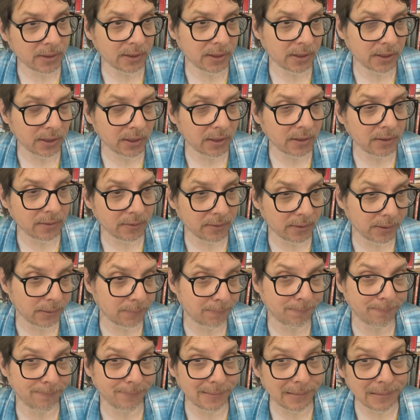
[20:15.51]
I kind of think,
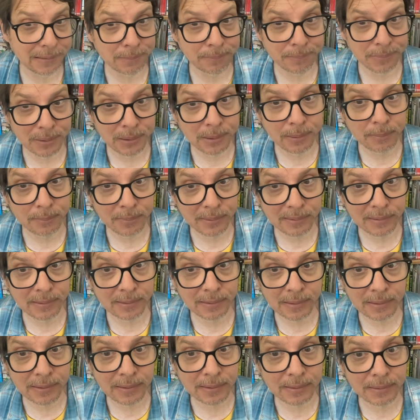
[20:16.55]
yeah, probably they
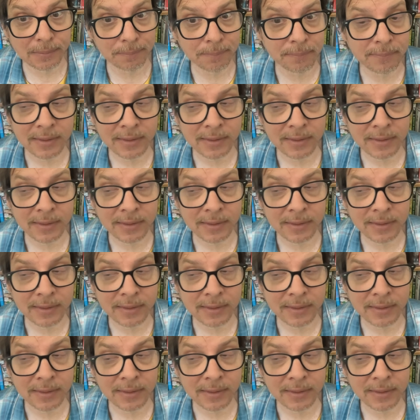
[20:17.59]
did.